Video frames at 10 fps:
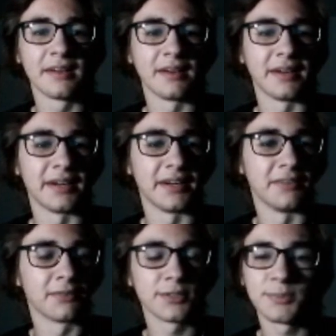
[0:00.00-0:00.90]

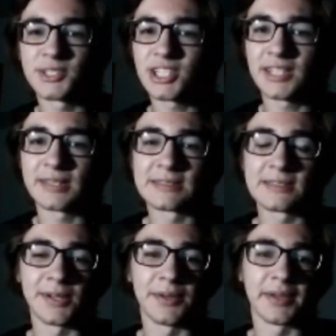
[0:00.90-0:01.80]
virtual machine
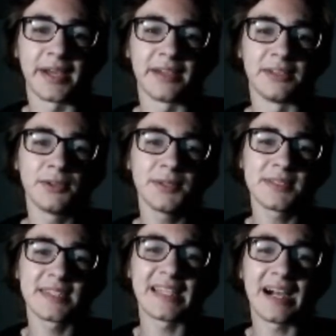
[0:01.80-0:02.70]
installed.
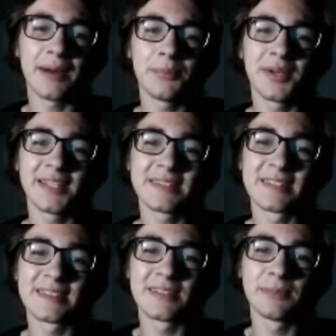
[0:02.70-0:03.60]
Notice the operating
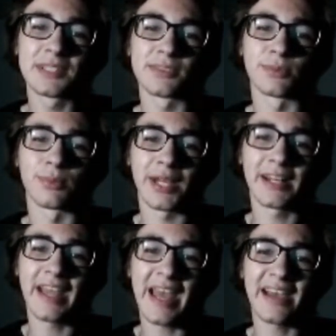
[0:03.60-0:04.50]
system is Red
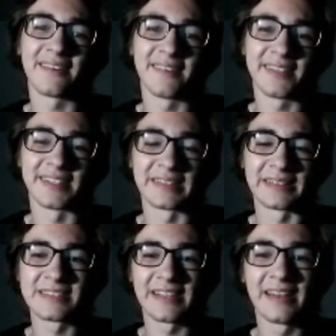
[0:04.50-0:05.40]
Hat
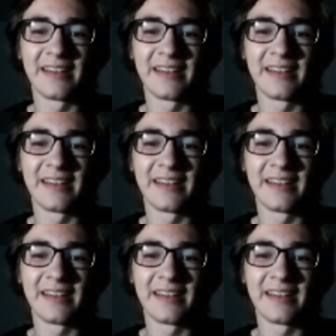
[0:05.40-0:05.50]
Linux.